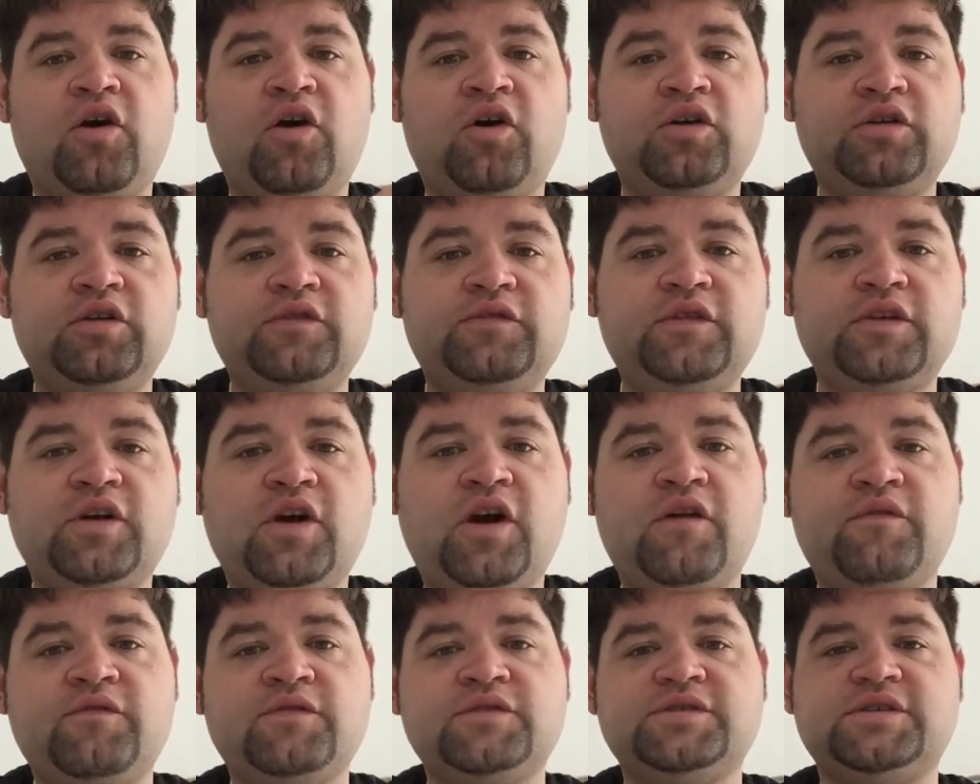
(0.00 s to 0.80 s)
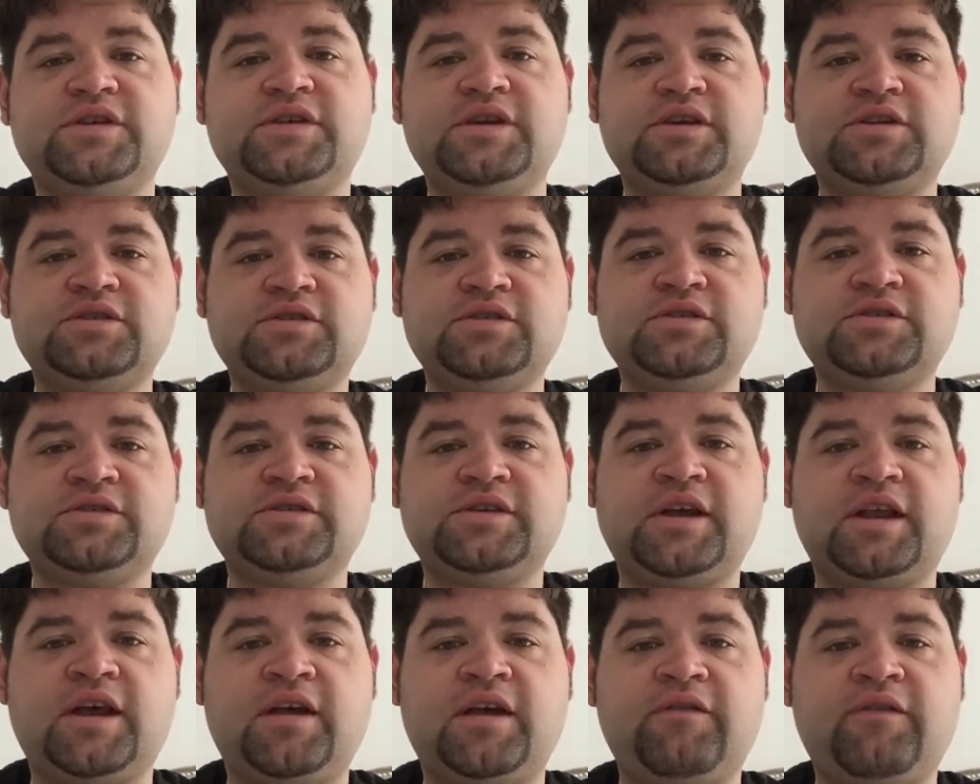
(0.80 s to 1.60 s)
all of the conversations
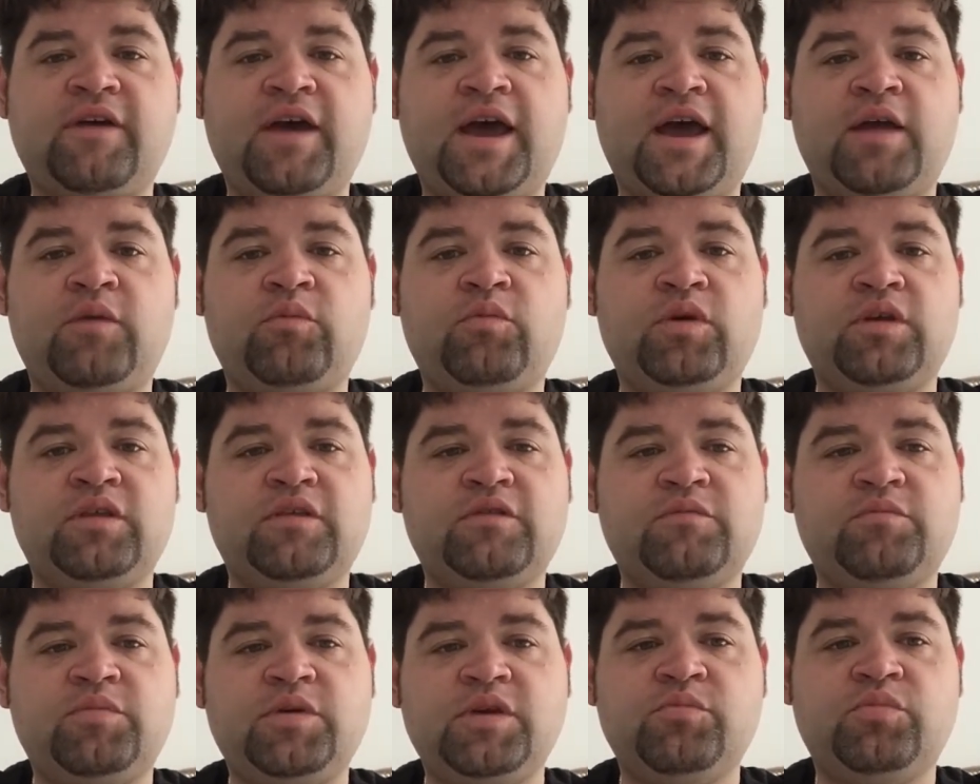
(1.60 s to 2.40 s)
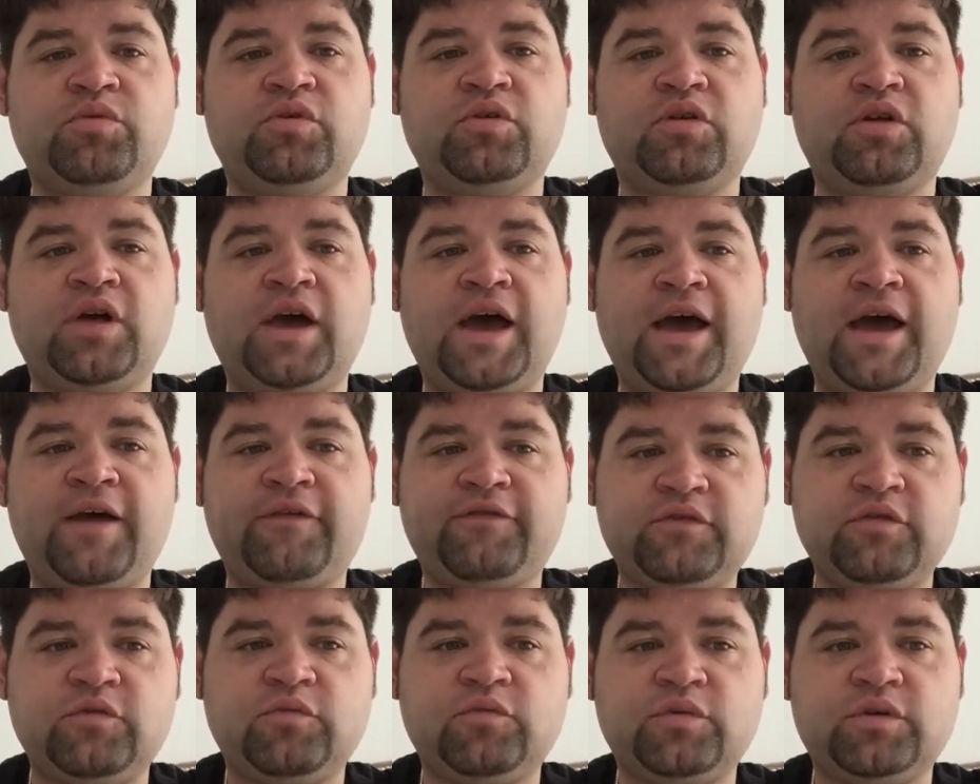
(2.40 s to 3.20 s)
that I've had with people
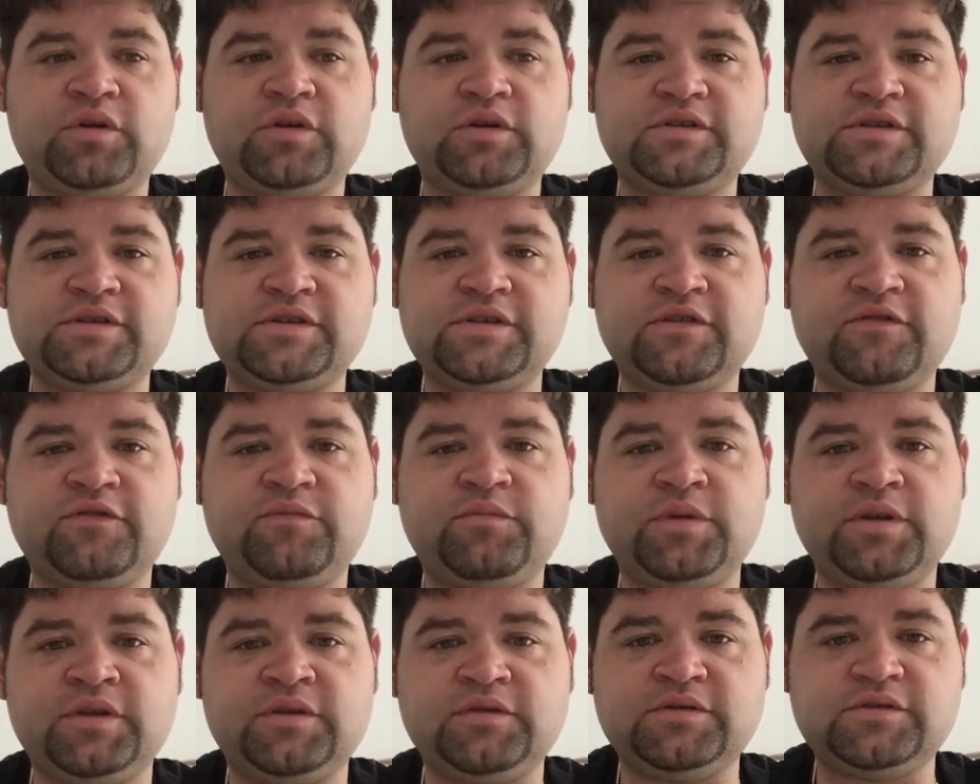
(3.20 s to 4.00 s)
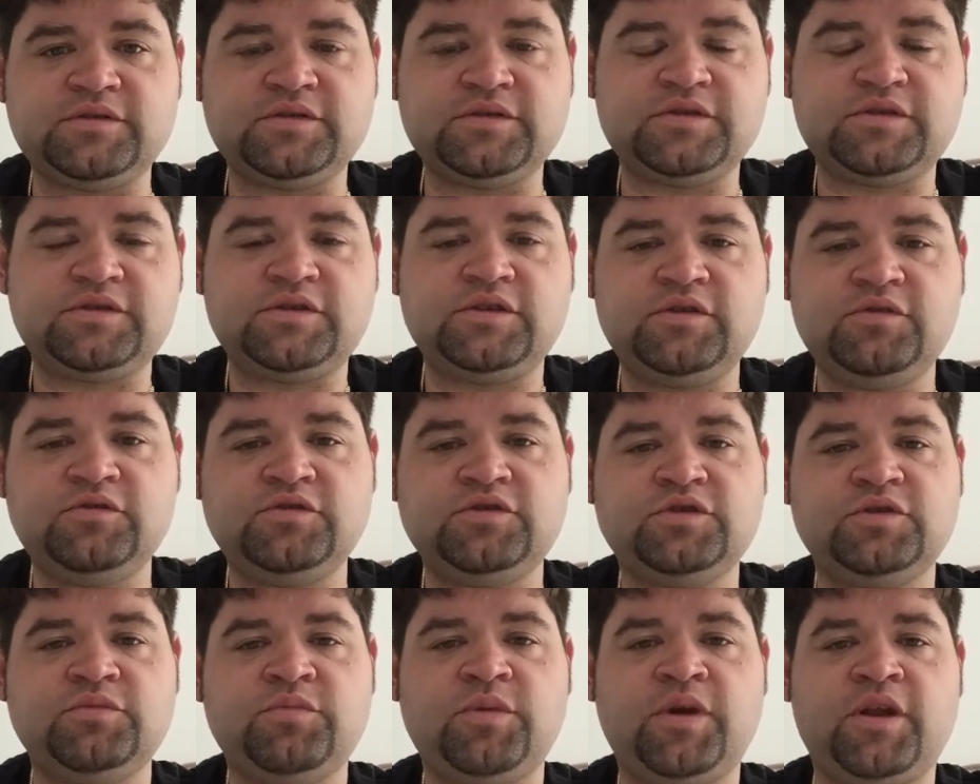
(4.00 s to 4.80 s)
afterwards have been just
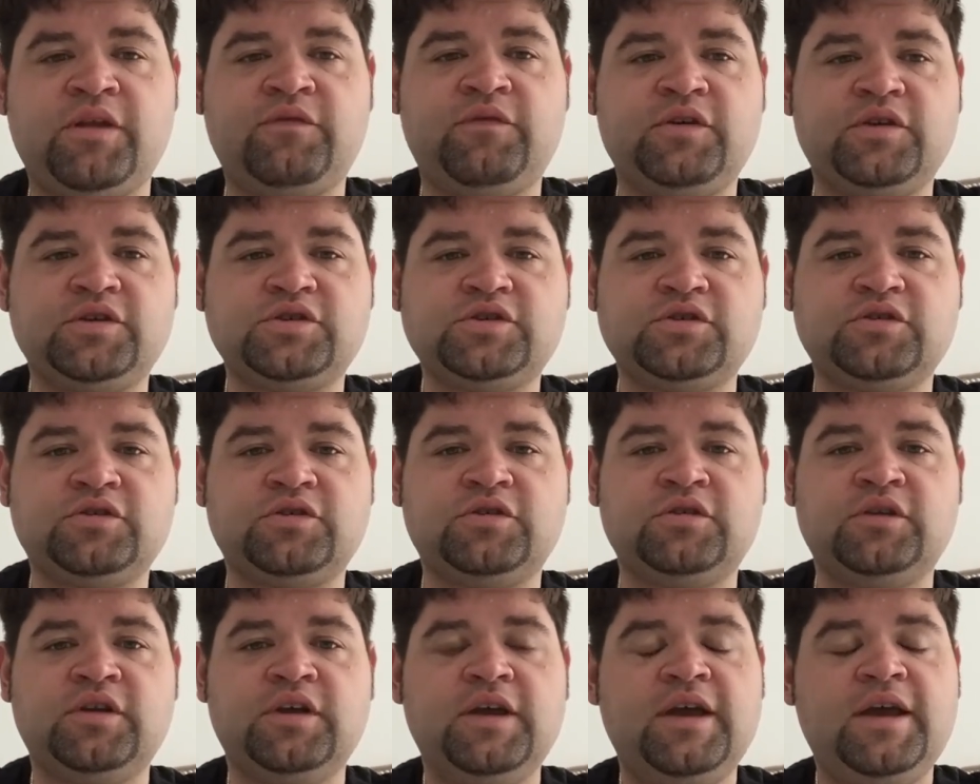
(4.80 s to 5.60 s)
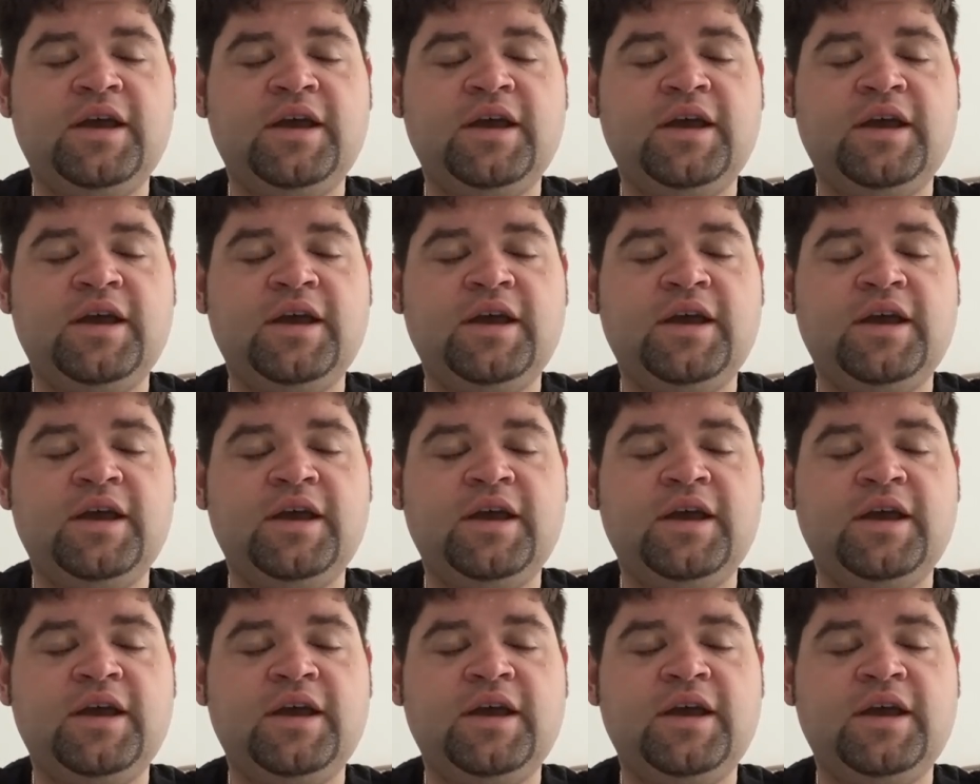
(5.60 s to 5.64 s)
hugely beneficial.